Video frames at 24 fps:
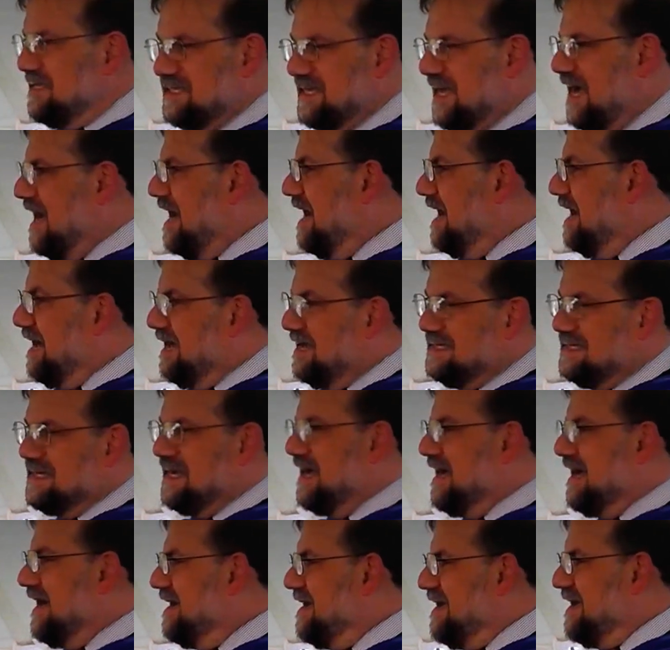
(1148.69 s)
die,
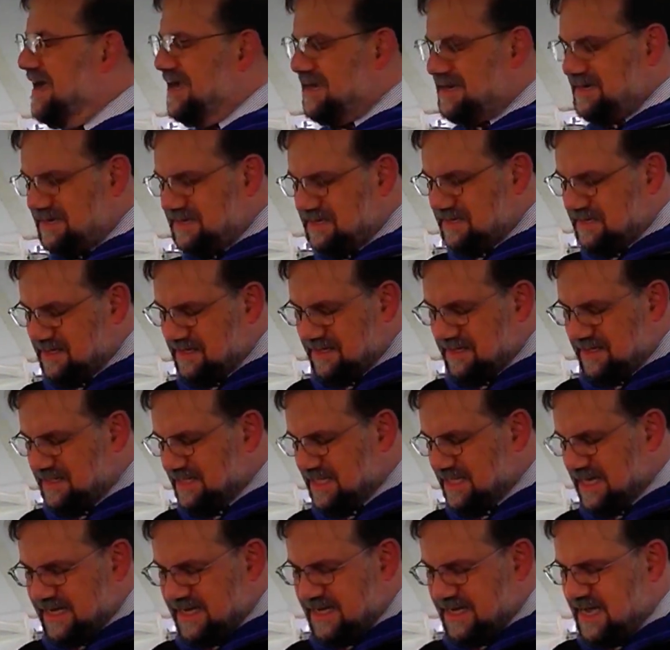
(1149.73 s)
die-enu,
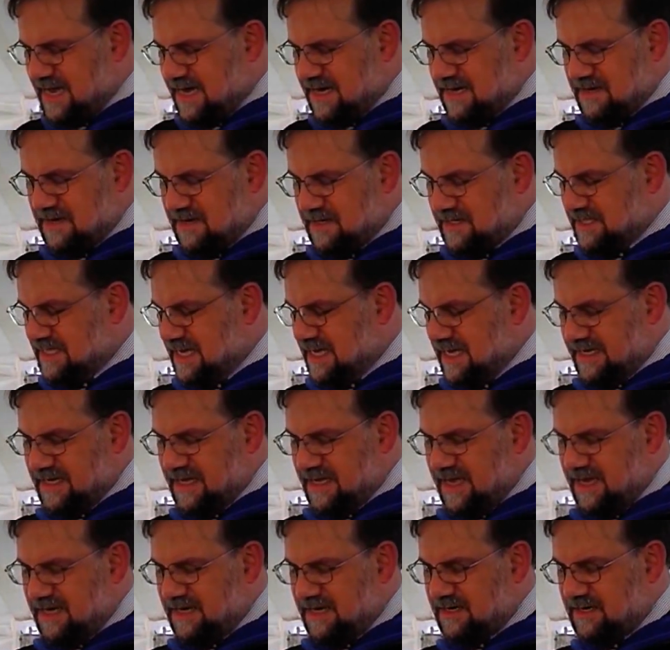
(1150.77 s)
die-enu,
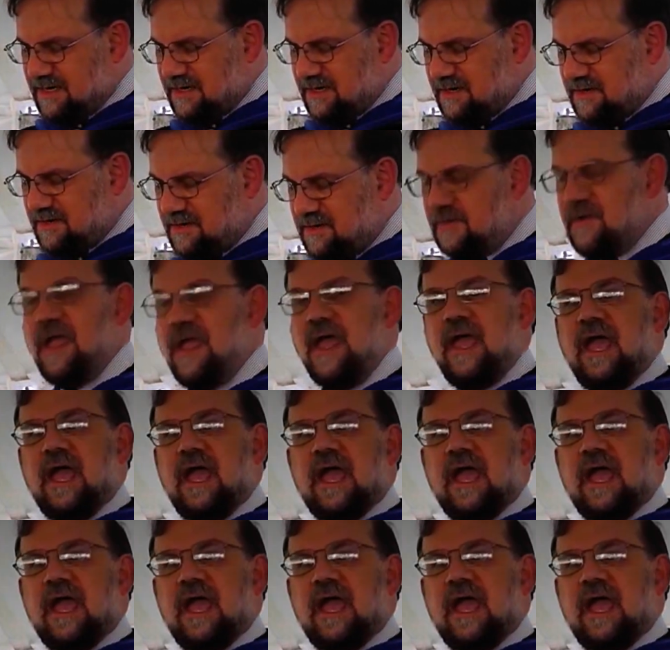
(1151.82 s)
die-enu."